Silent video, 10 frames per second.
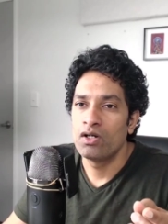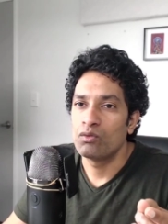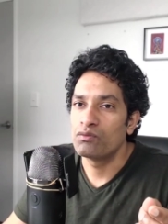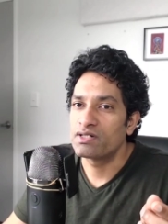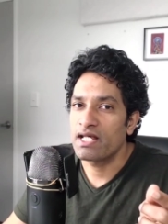
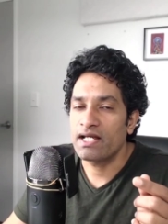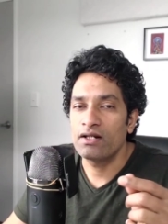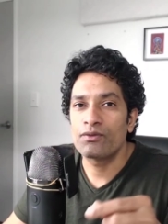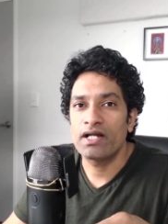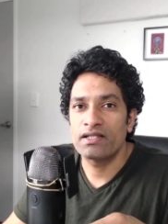We will take a
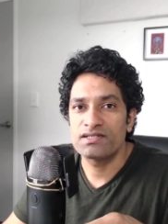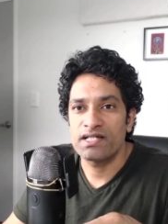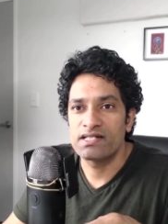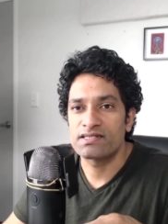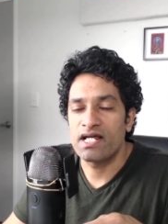look at the
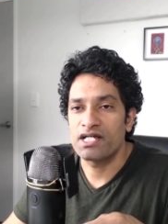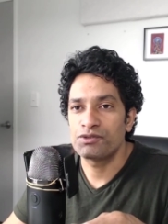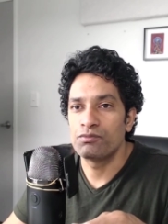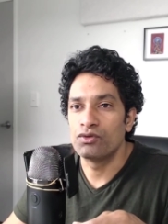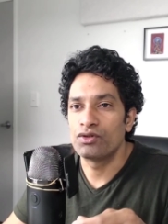sales
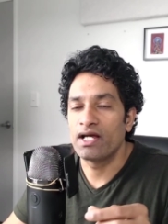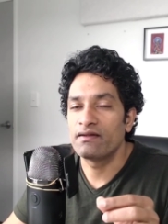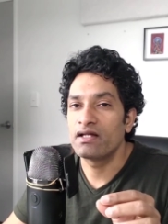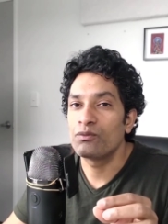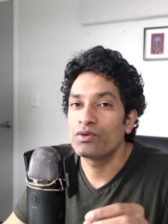dashboard
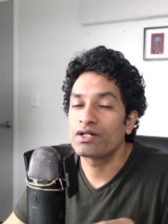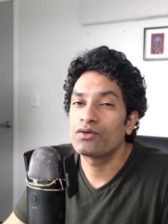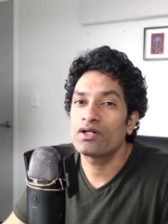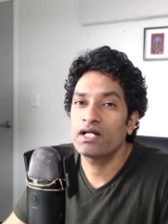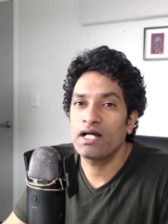and then we are going to